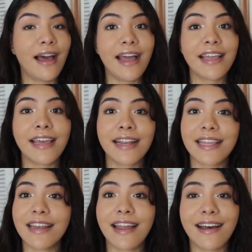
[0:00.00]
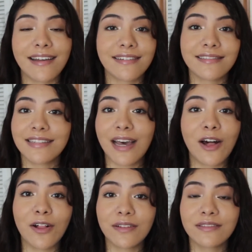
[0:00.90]
I again cannot
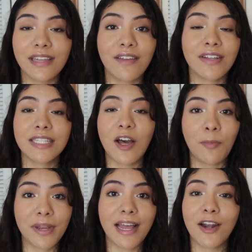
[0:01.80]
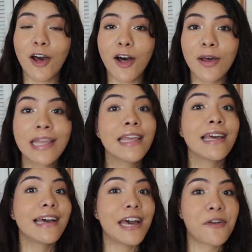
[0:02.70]
tell if it's helping at all.
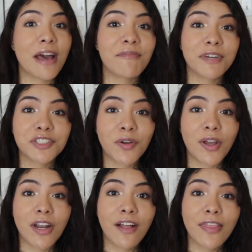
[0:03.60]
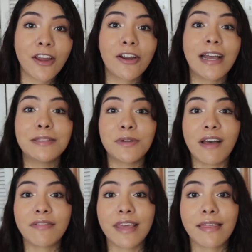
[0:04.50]
I don't have much going on there. I do
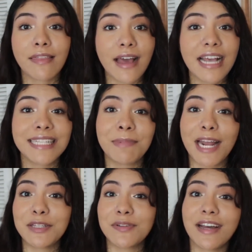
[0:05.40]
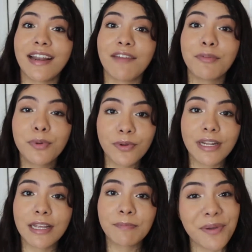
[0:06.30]
have thick thighs, but I do not have a
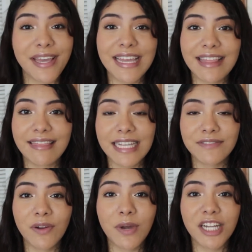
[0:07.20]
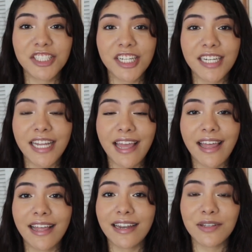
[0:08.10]
booty. Anyway, again, thanks for watching
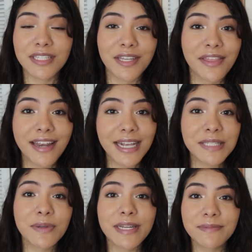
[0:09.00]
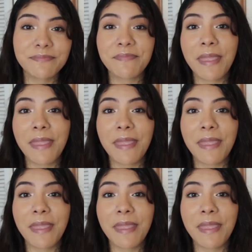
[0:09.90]
and I'll see you in the next one.